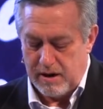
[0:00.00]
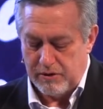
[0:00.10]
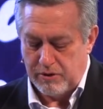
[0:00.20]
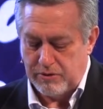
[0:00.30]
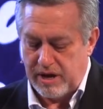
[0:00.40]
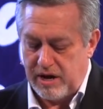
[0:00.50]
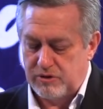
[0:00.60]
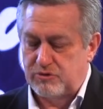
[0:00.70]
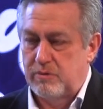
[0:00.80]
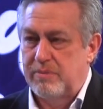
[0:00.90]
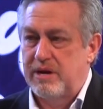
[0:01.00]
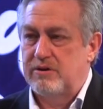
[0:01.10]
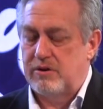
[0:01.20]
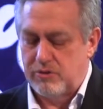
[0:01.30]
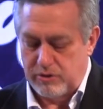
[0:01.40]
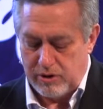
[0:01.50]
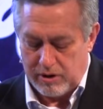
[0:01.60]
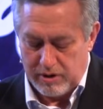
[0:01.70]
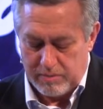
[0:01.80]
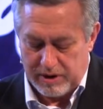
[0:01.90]
Although the house remained under
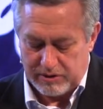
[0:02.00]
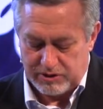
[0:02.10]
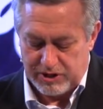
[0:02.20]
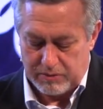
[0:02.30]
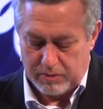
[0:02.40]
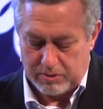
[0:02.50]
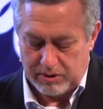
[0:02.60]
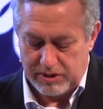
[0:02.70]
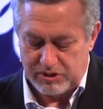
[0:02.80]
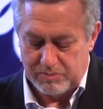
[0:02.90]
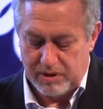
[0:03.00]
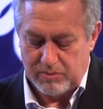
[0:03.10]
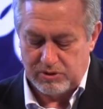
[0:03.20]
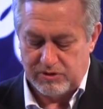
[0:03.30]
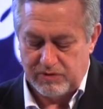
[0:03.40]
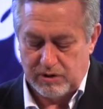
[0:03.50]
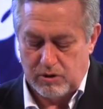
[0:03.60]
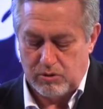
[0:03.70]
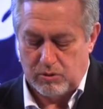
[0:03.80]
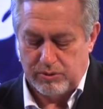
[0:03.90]
guard by the secret police, members of a
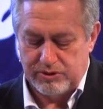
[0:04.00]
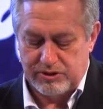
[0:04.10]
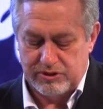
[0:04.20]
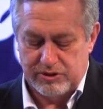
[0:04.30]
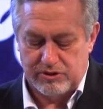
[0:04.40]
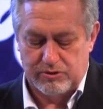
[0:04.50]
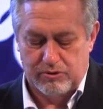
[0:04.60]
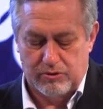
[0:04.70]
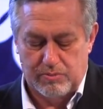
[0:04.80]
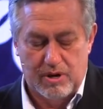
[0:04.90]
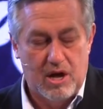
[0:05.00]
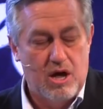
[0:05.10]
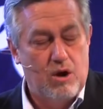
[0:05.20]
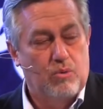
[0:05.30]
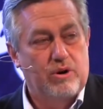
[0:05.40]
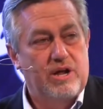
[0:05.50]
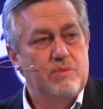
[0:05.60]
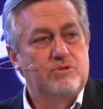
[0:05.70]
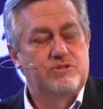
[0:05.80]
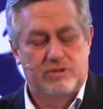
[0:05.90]
local resistance group were
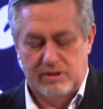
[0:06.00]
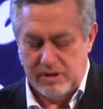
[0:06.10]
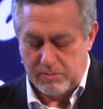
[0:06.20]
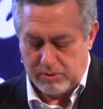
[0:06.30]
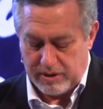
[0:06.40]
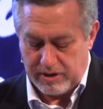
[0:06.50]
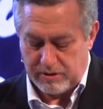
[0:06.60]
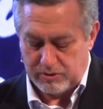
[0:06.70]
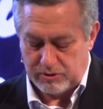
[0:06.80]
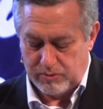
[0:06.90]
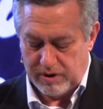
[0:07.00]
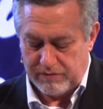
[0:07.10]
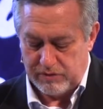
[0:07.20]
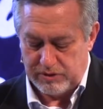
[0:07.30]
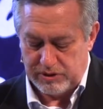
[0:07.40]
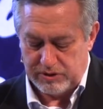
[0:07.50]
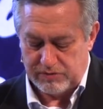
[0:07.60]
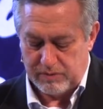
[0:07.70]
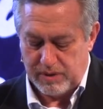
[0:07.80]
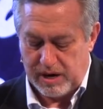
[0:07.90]
able to liberate those refugees
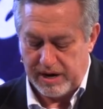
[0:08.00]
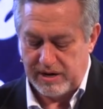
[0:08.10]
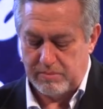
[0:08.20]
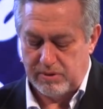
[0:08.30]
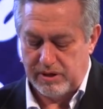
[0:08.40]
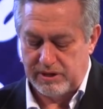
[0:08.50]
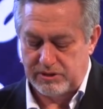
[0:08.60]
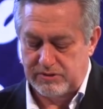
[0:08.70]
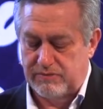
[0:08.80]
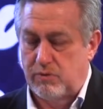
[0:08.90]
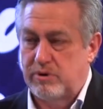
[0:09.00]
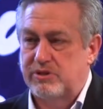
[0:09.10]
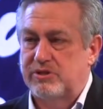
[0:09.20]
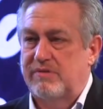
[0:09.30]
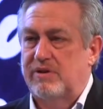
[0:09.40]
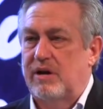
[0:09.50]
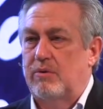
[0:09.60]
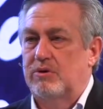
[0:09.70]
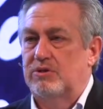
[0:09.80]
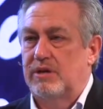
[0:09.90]
from the hiding place 47
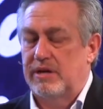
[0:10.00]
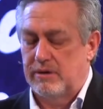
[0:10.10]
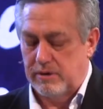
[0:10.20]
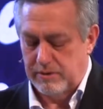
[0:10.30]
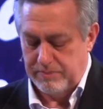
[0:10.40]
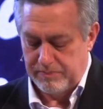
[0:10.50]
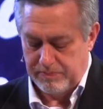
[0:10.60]
hours later.